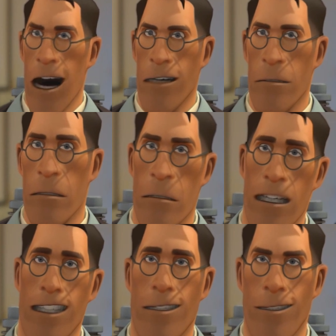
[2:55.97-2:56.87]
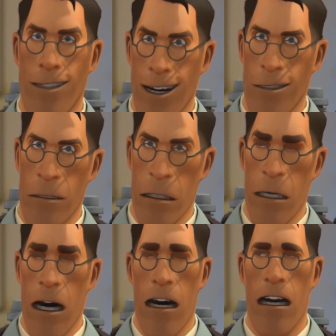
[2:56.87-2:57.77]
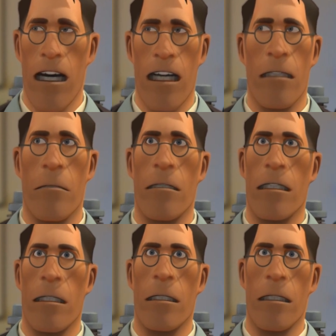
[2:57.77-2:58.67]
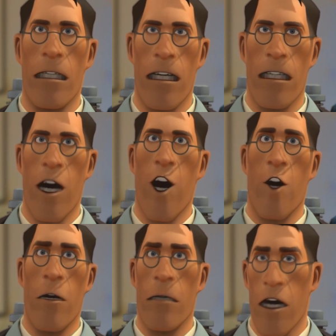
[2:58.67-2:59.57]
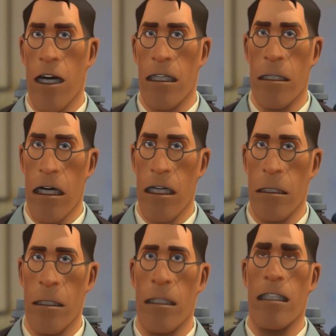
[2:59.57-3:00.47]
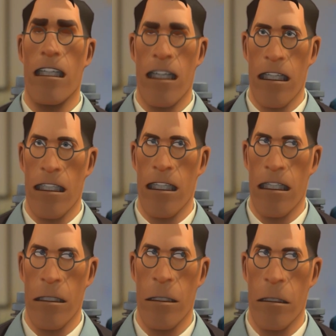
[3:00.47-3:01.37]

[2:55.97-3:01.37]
but he's played it now, and we both love the quest. We think that